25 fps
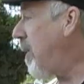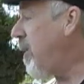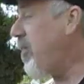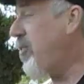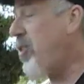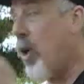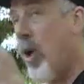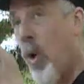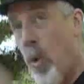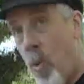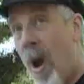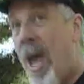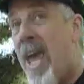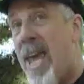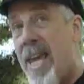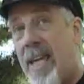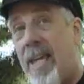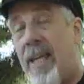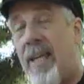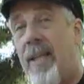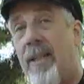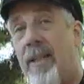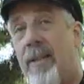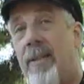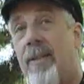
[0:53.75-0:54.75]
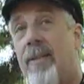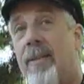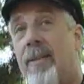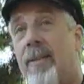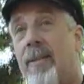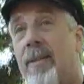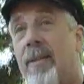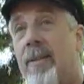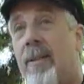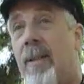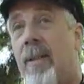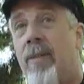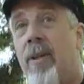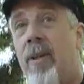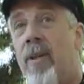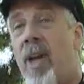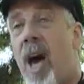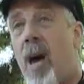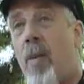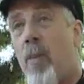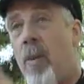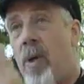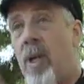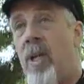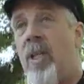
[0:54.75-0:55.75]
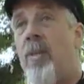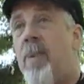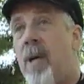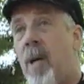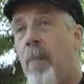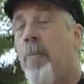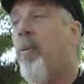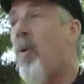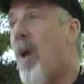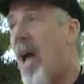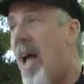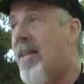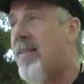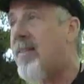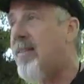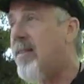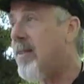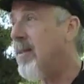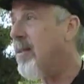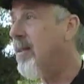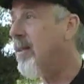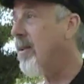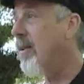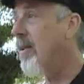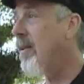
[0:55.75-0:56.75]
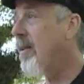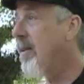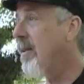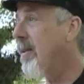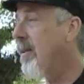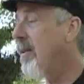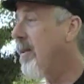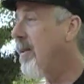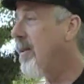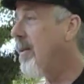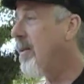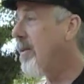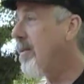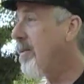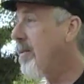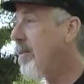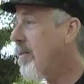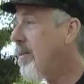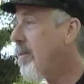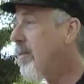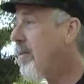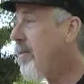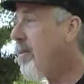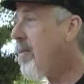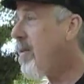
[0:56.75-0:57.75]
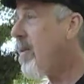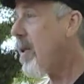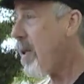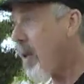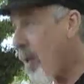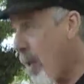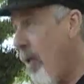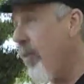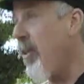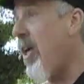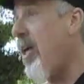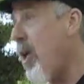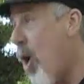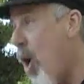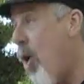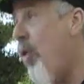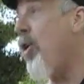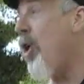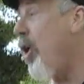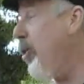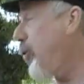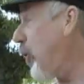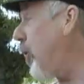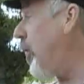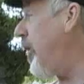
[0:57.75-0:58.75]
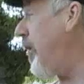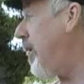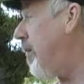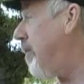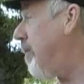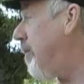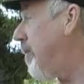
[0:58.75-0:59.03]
because they're awake. They're not willing to be oppressed. And they know the alternative.